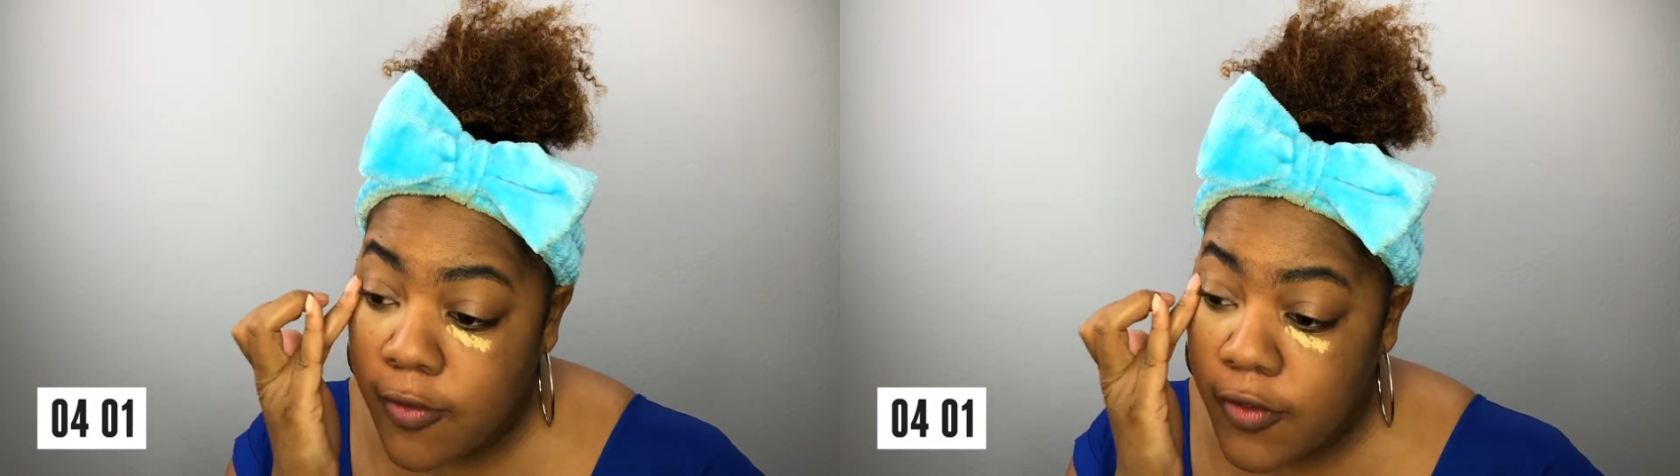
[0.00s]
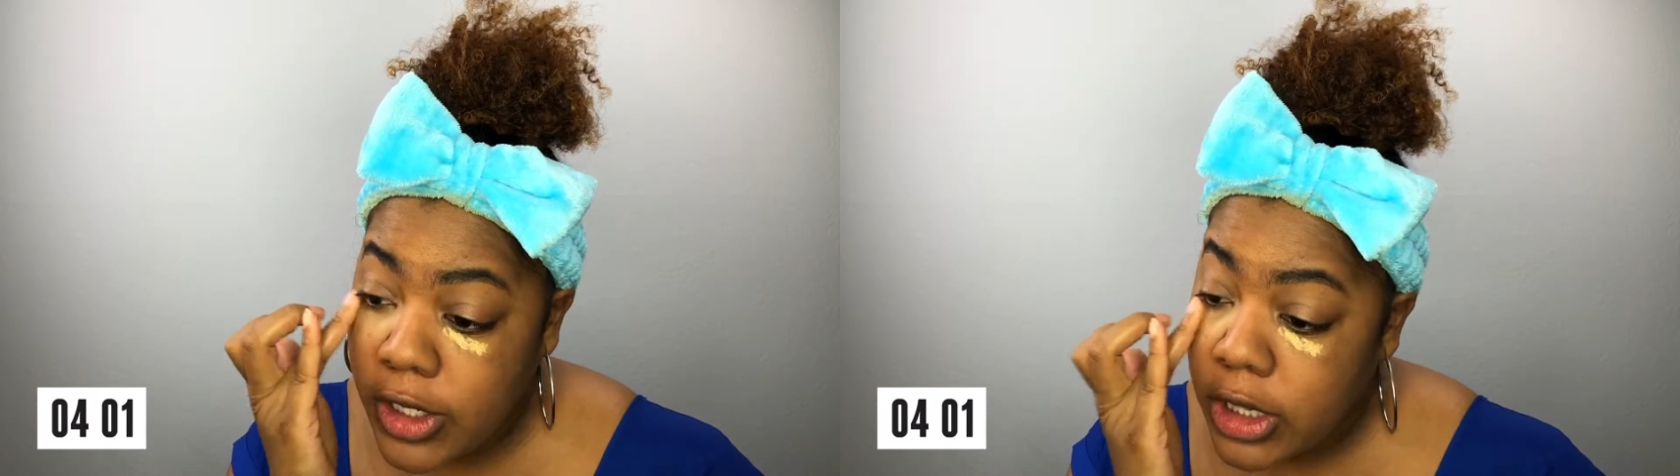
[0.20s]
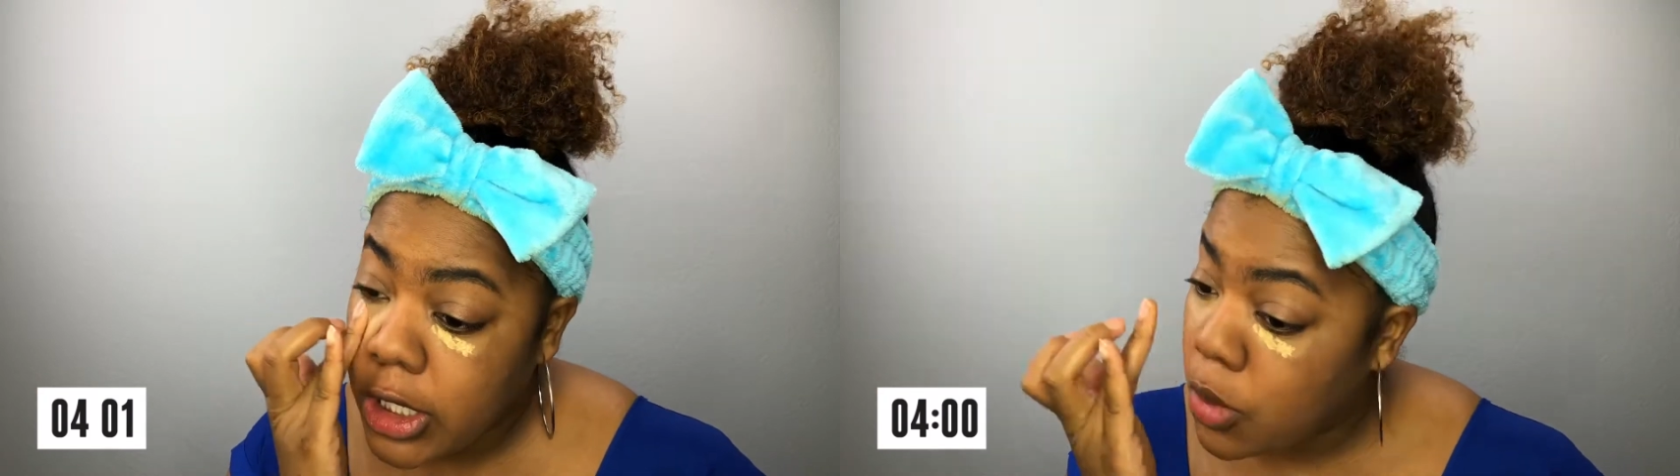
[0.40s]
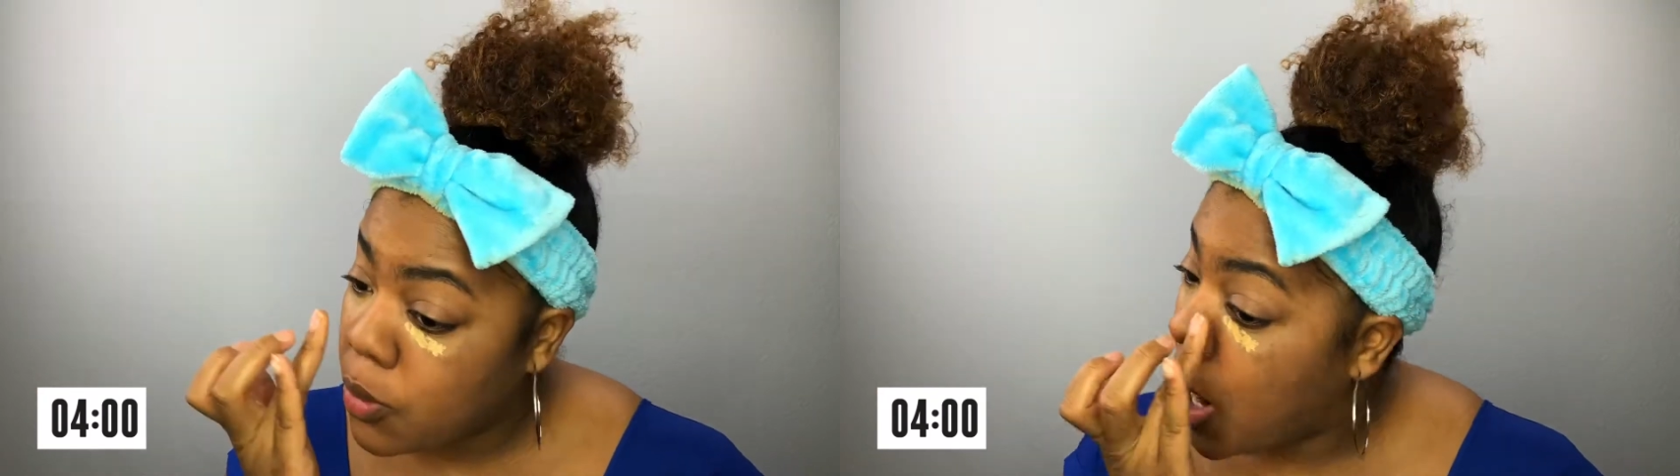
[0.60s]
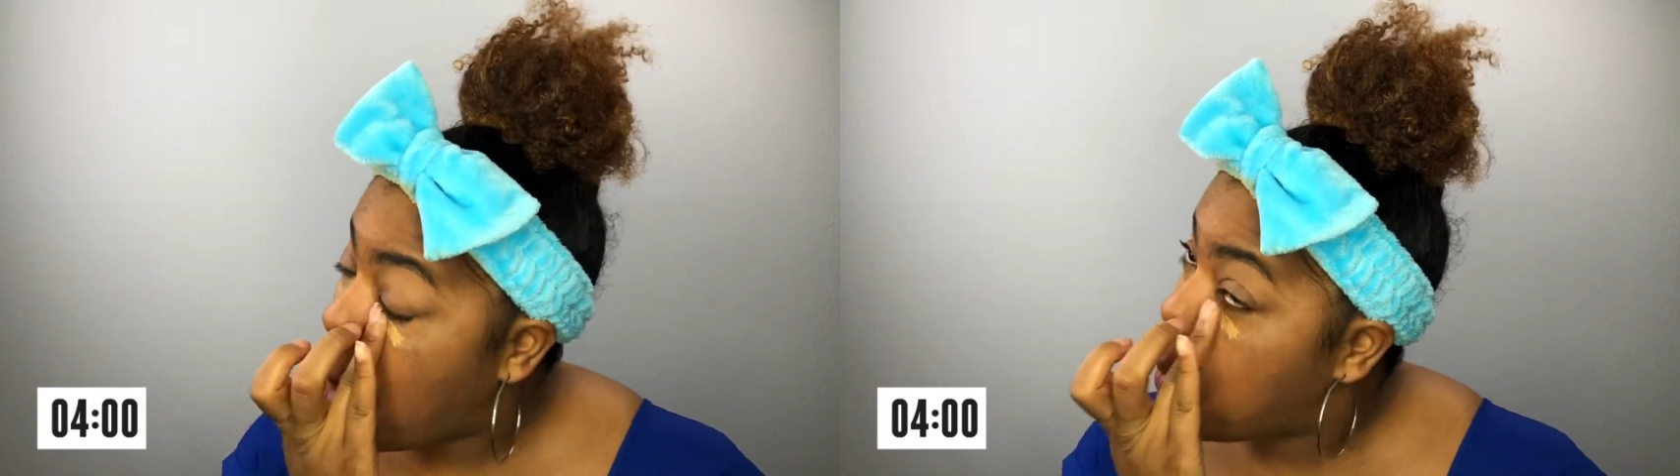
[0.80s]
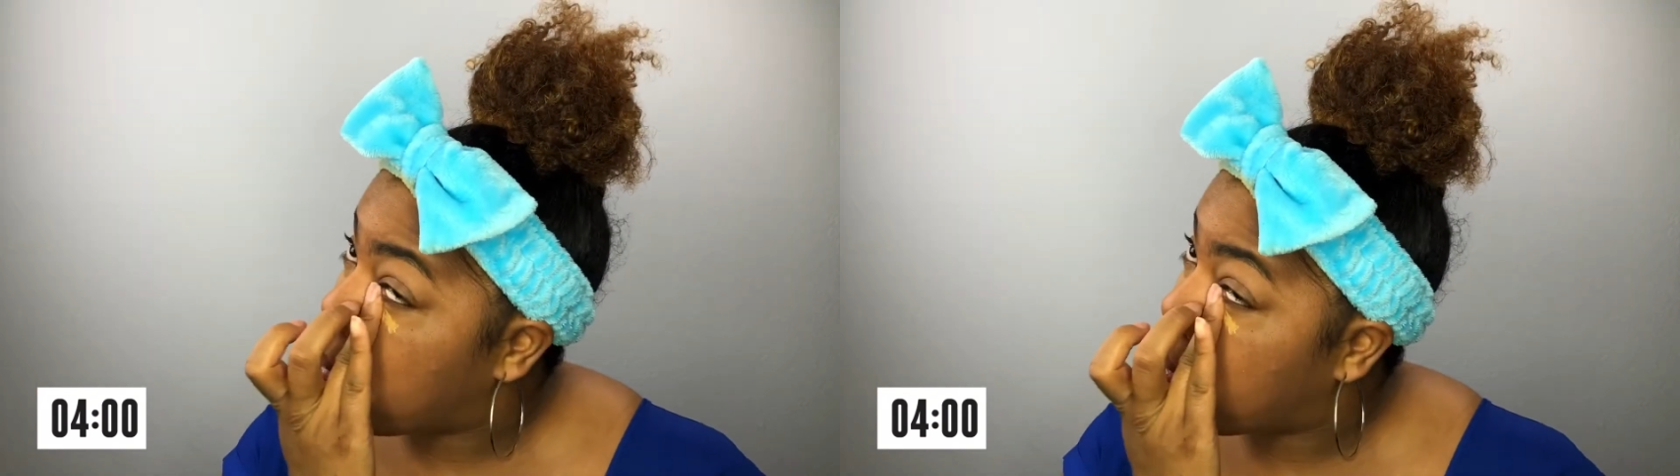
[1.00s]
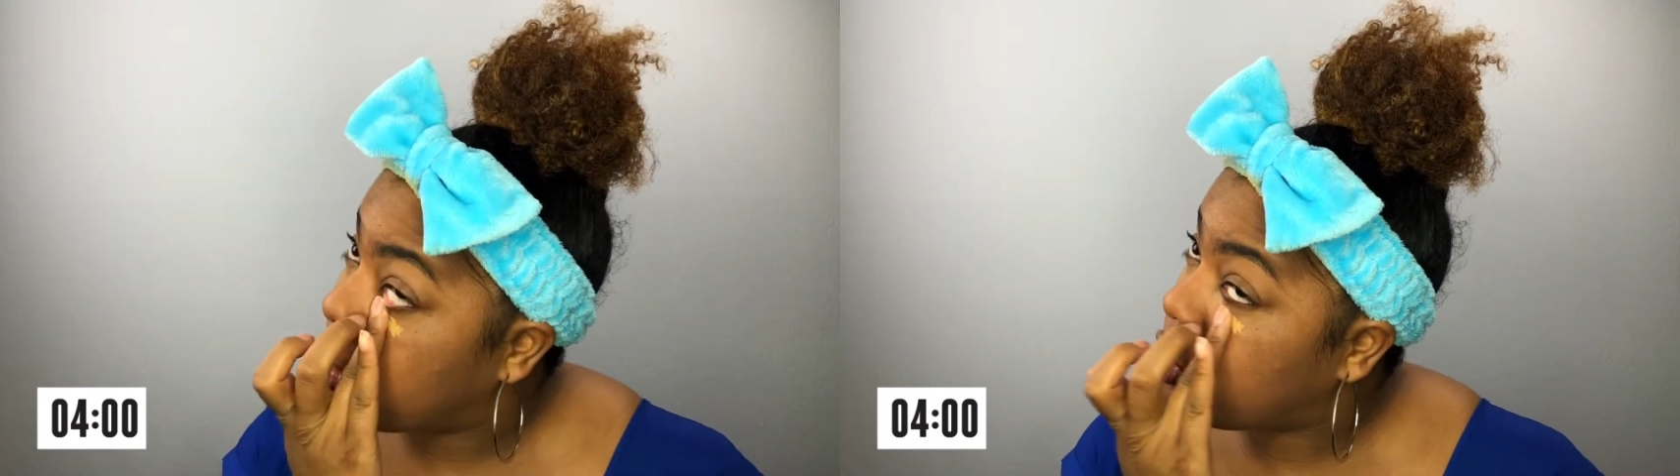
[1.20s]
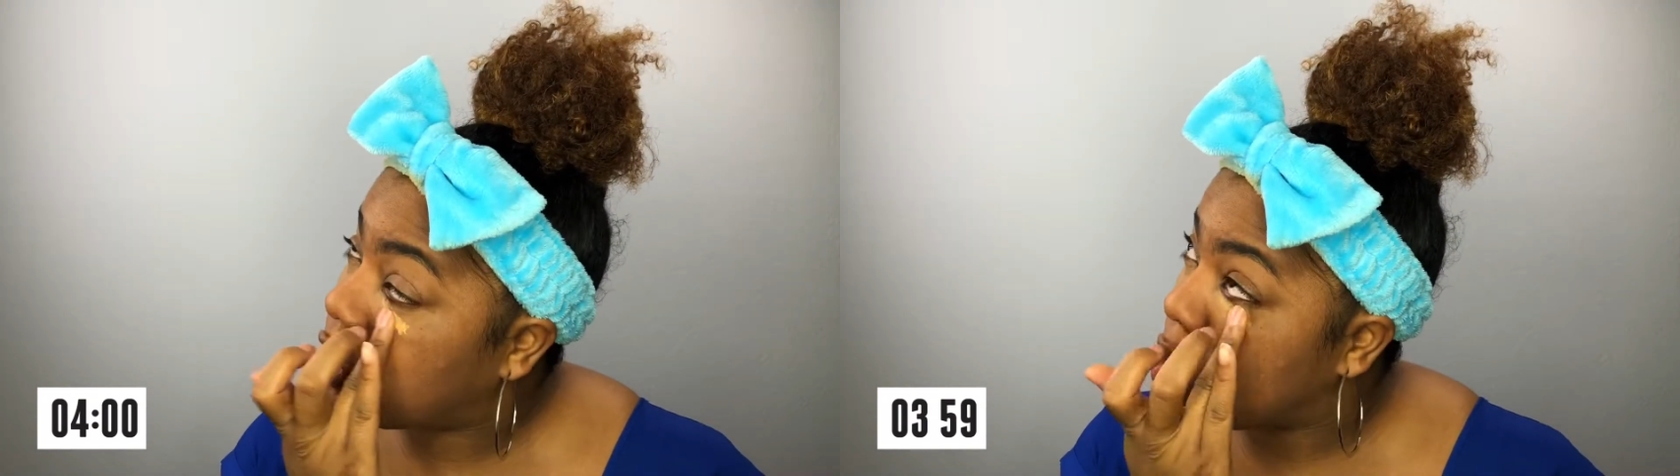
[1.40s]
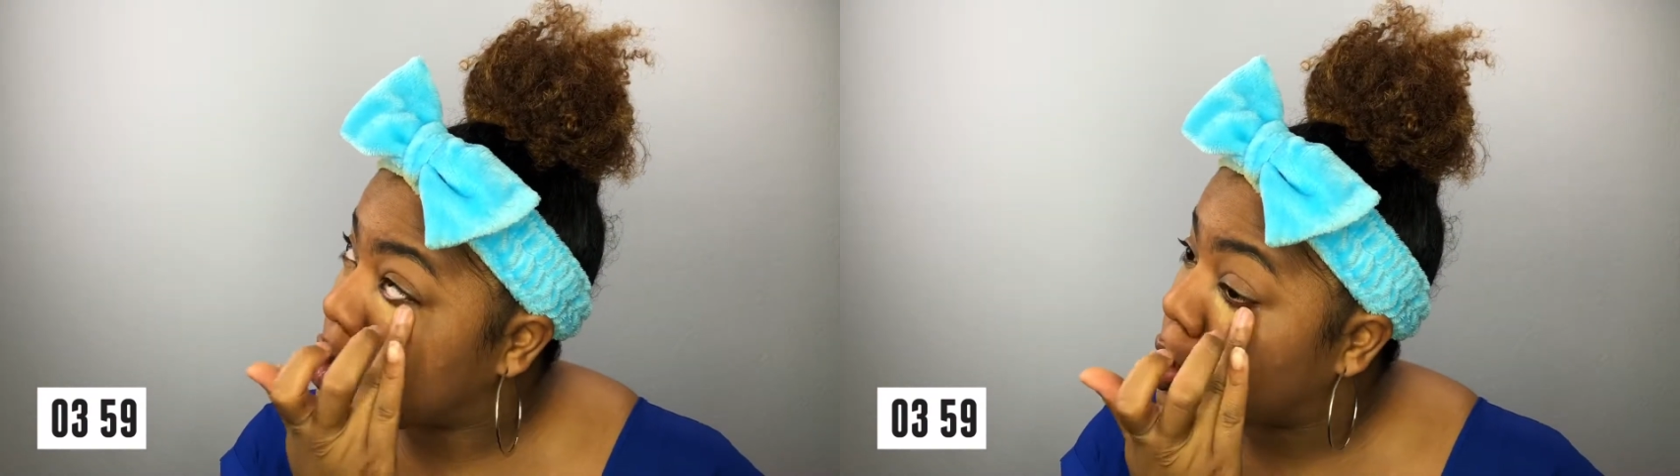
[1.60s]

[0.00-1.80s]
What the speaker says: fiddling around with brushes